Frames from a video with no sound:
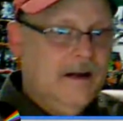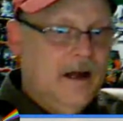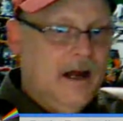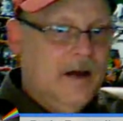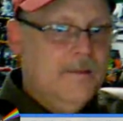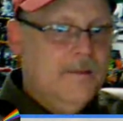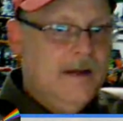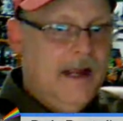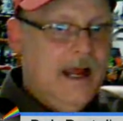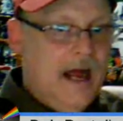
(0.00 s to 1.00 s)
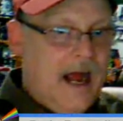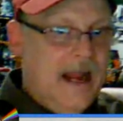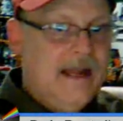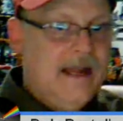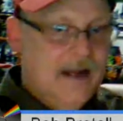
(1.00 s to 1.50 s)

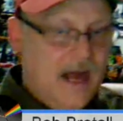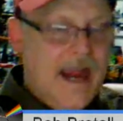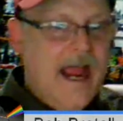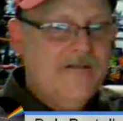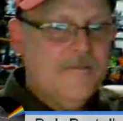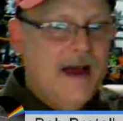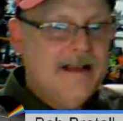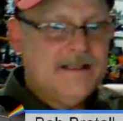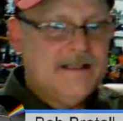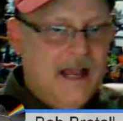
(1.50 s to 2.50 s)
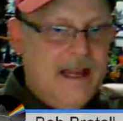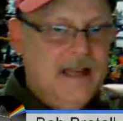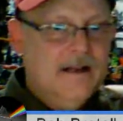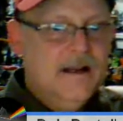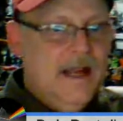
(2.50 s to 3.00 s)
I have my site,
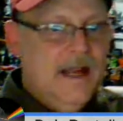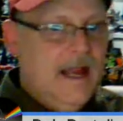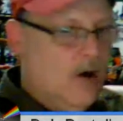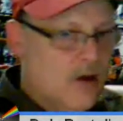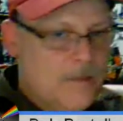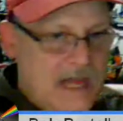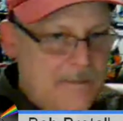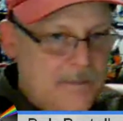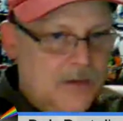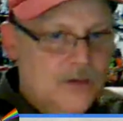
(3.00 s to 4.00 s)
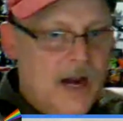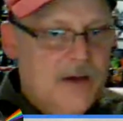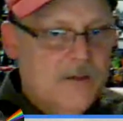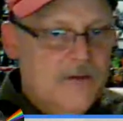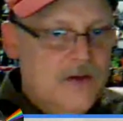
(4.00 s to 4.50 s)
and all the people who
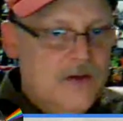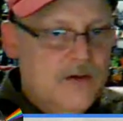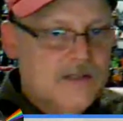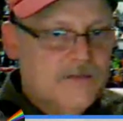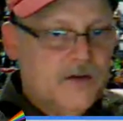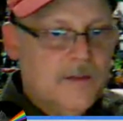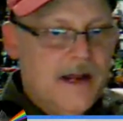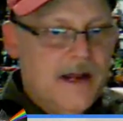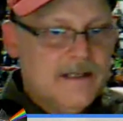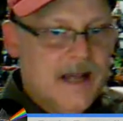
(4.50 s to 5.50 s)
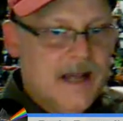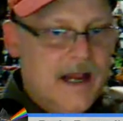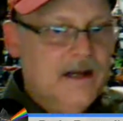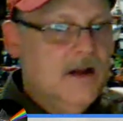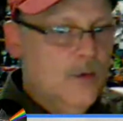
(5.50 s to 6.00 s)
write reviews for my
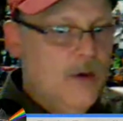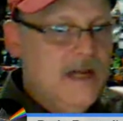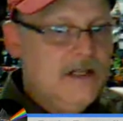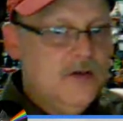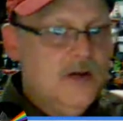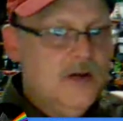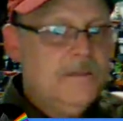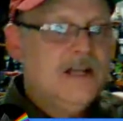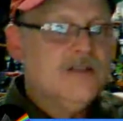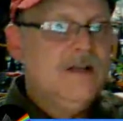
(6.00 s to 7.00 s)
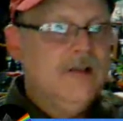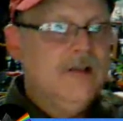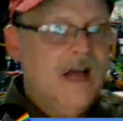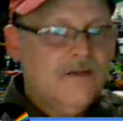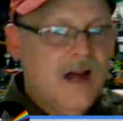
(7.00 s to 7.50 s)
site, we do it because we
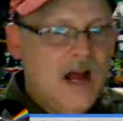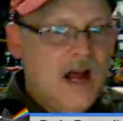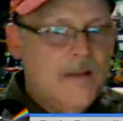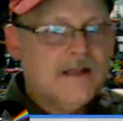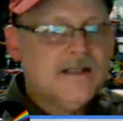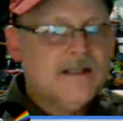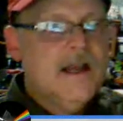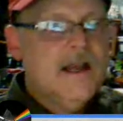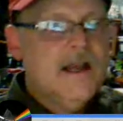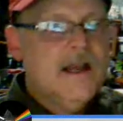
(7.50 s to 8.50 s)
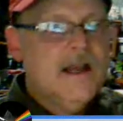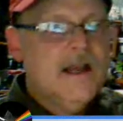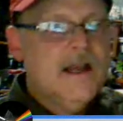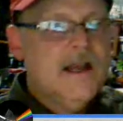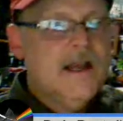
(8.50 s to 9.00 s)
love comics and we want
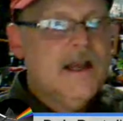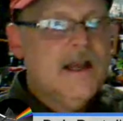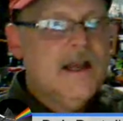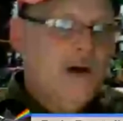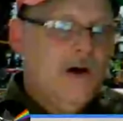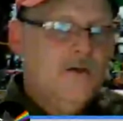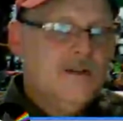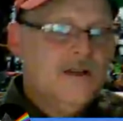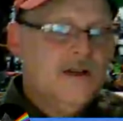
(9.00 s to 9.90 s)
to expose